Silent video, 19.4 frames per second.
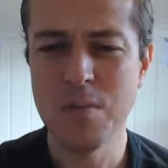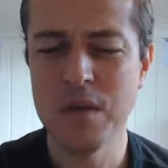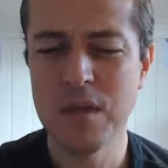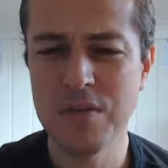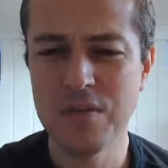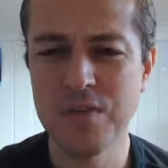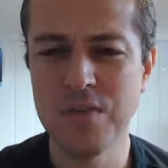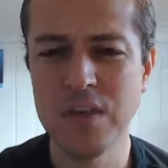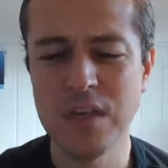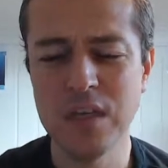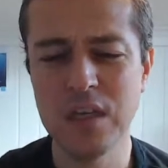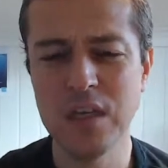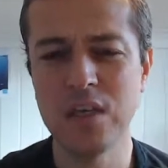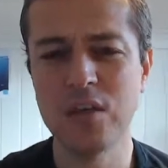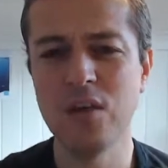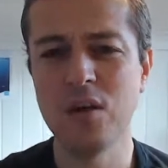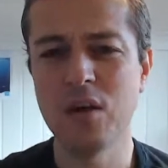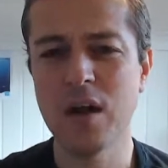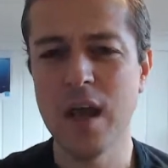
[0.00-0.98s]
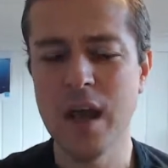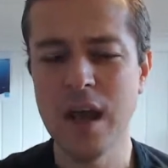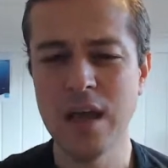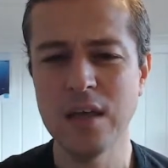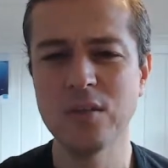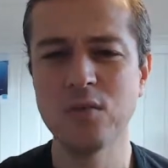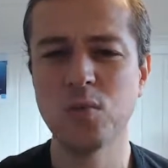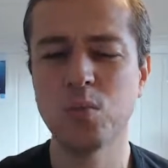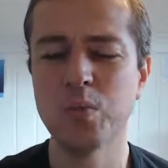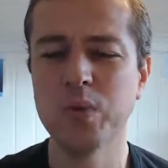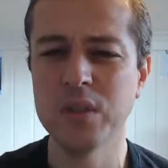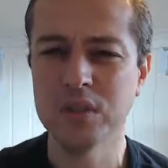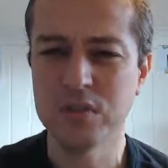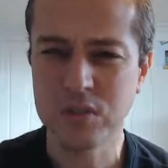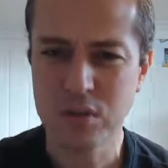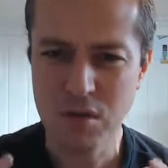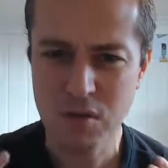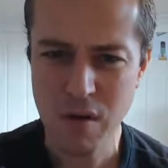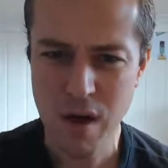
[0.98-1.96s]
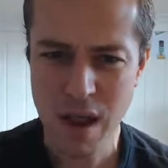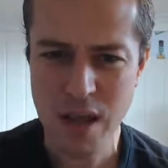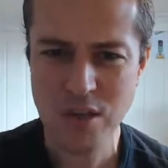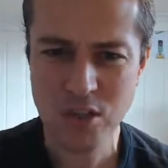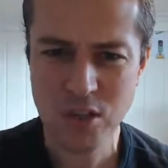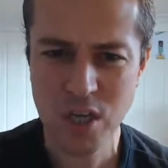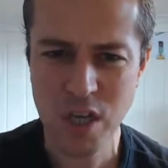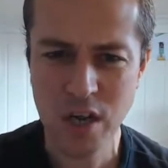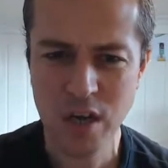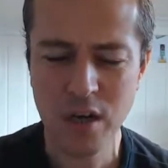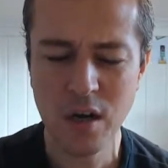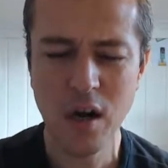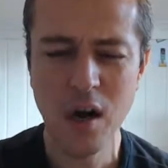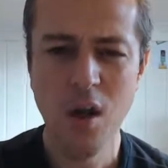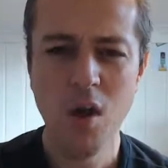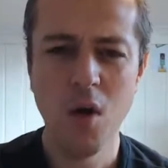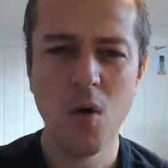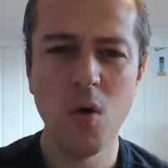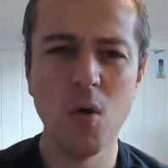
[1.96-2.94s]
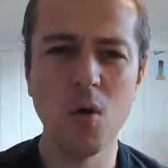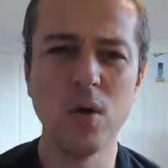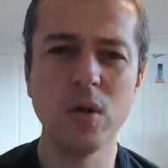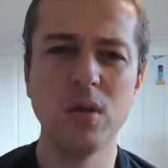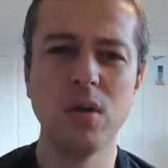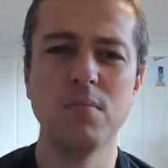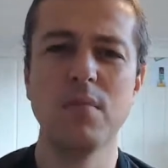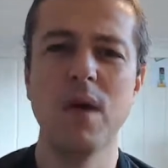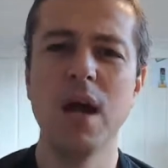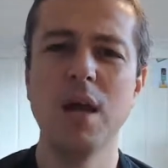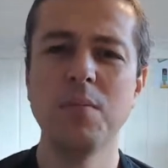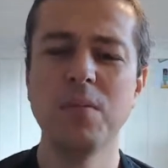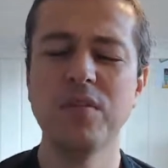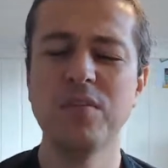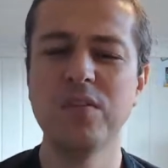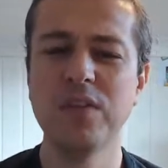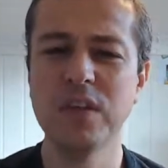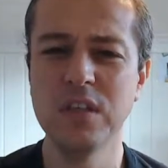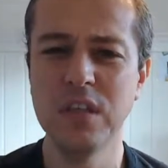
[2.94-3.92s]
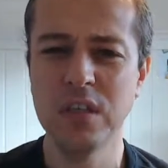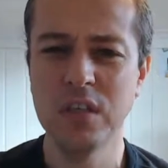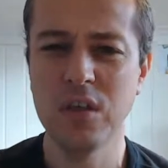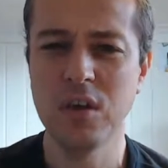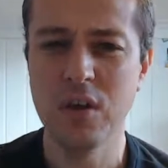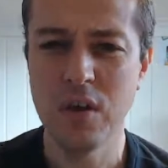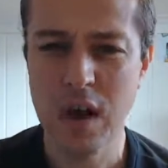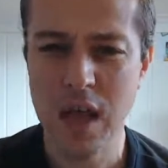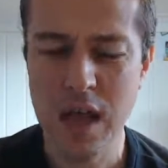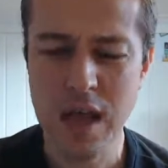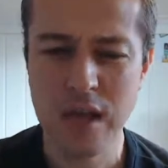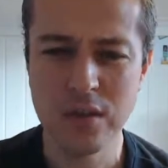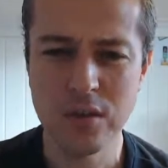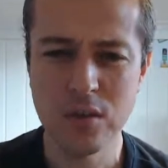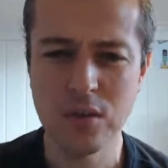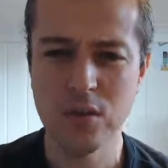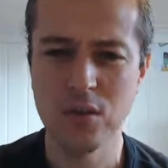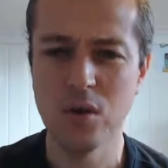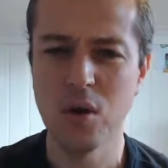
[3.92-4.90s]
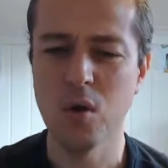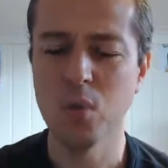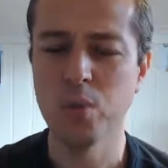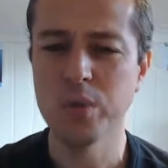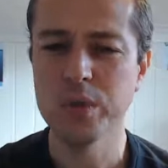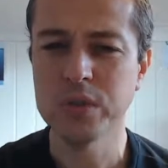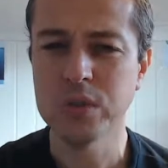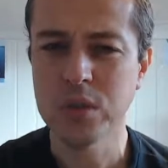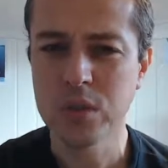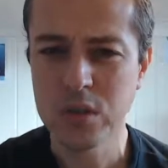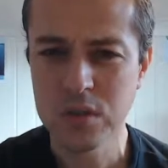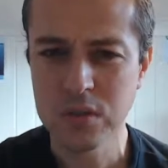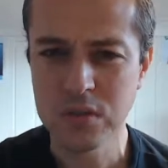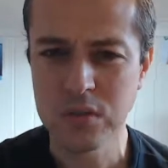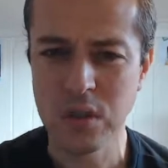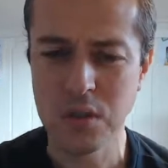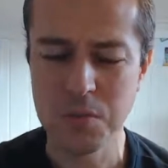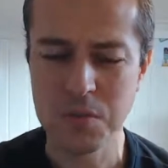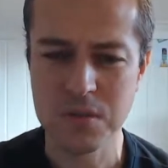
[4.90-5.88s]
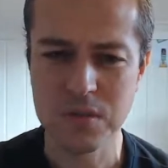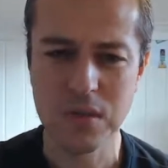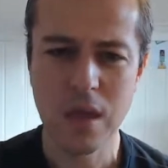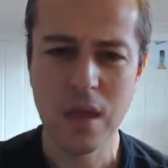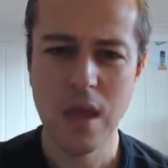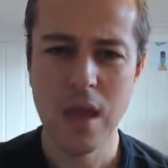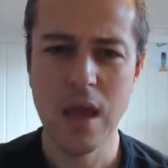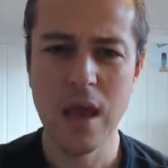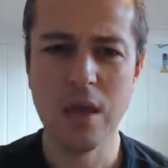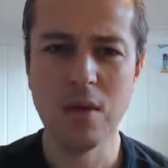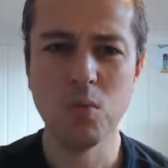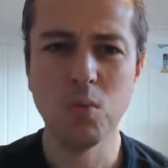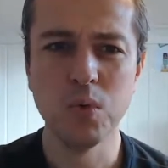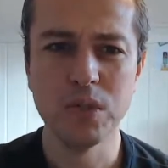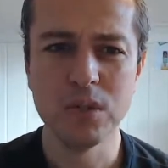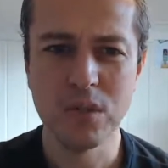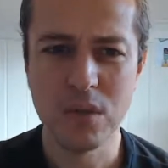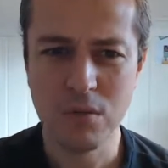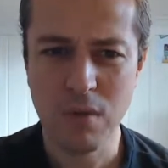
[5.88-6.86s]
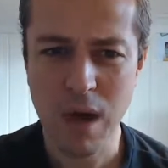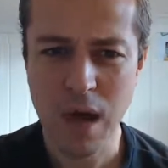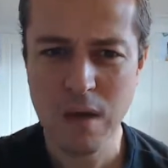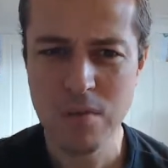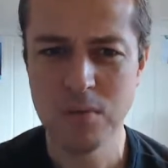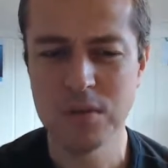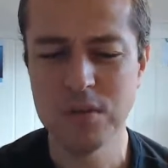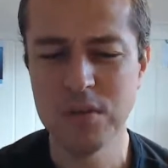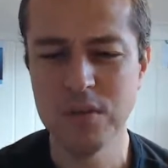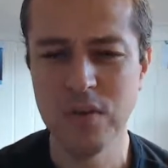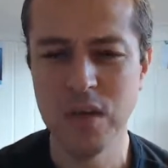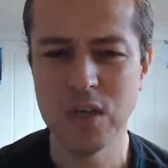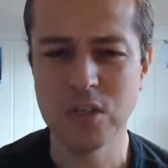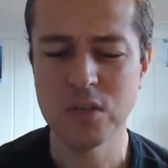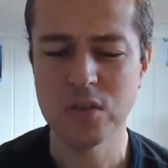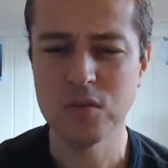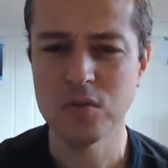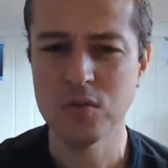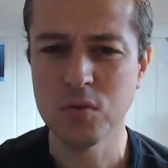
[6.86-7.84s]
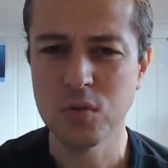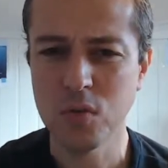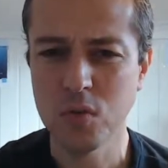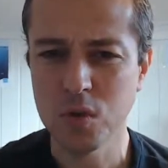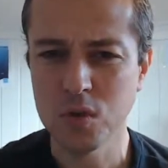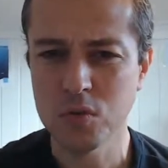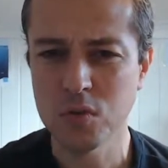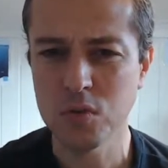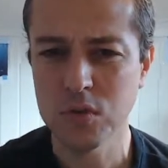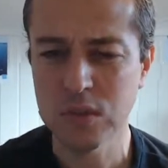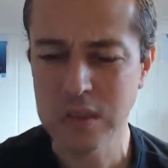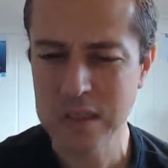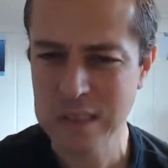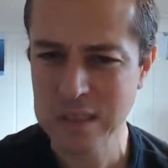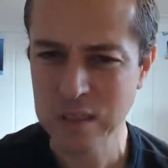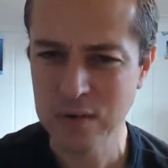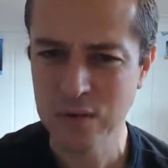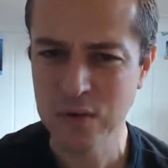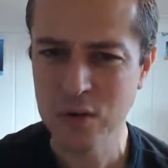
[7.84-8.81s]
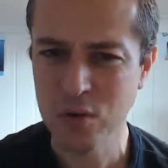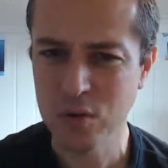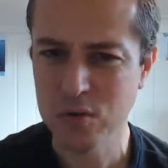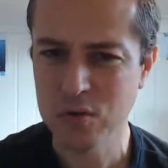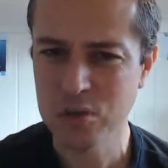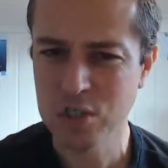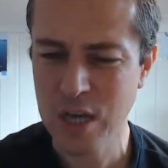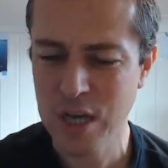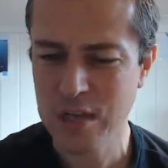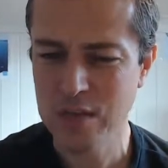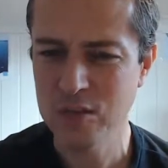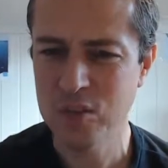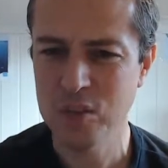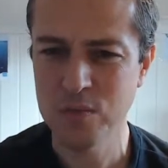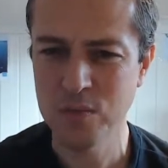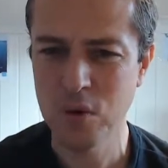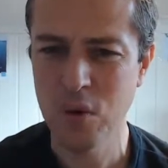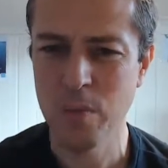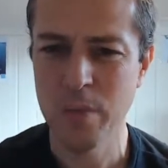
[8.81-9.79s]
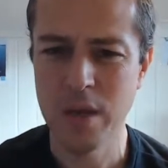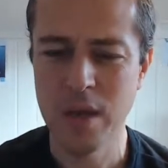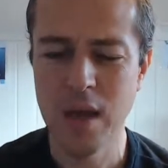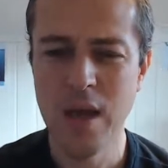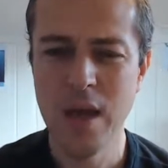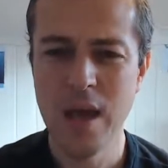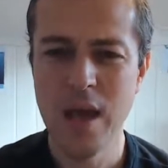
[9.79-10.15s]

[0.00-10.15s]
be feeding your head with trash air, or they might be feeding your head, with good tips and with the right motivation to go through this difficult, challenging moment.